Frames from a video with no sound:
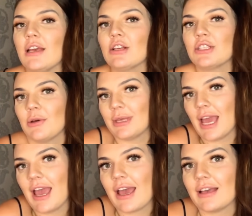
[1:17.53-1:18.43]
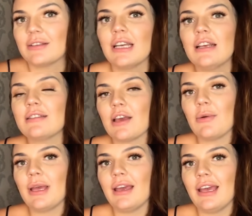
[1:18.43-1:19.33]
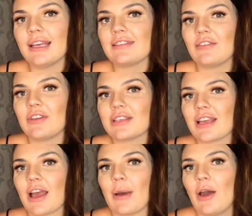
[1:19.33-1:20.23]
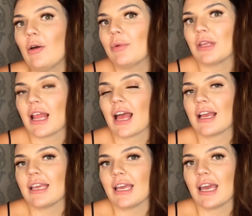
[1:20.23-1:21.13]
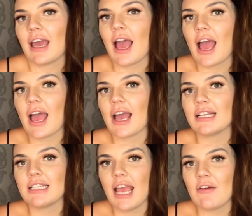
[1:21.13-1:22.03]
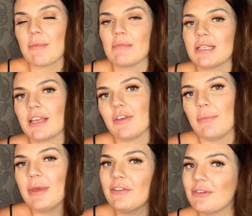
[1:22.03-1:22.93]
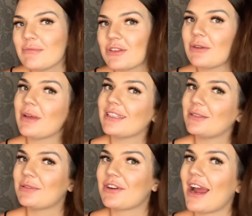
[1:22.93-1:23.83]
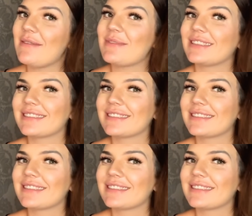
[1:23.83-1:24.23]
So yeah, so here is the video. I hope you like it, and yeah, remember to give it a big thumbs up and subscribe.